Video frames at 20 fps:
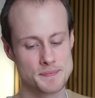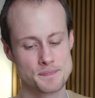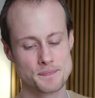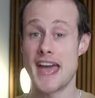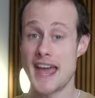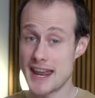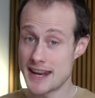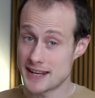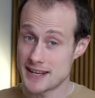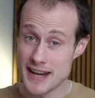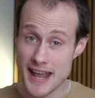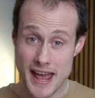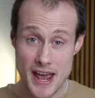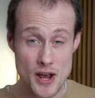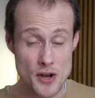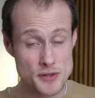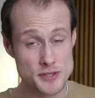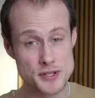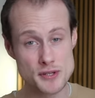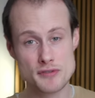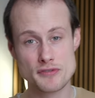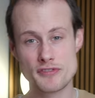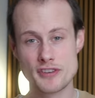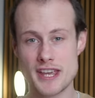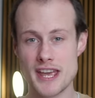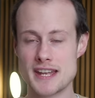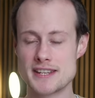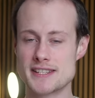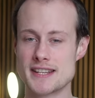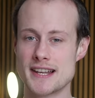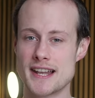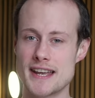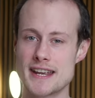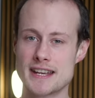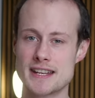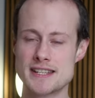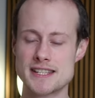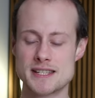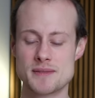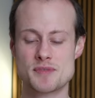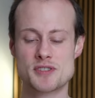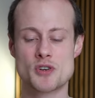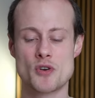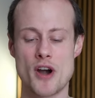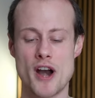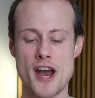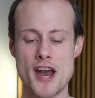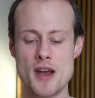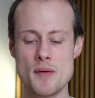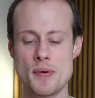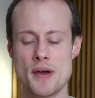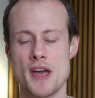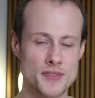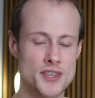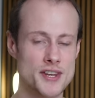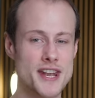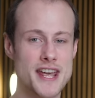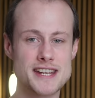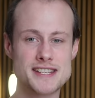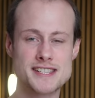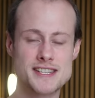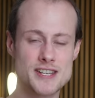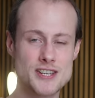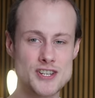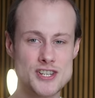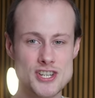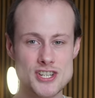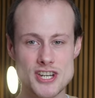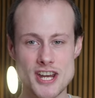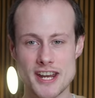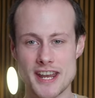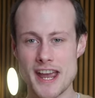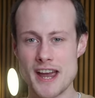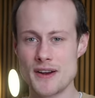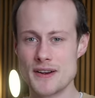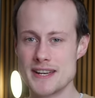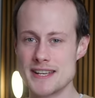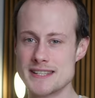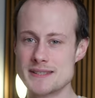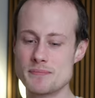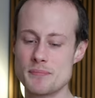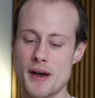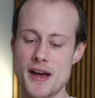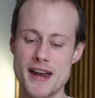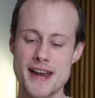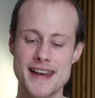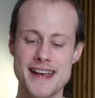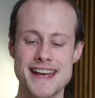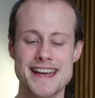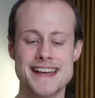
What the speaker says: And now, don't forget to like and subscribe. The next thing you should check out is my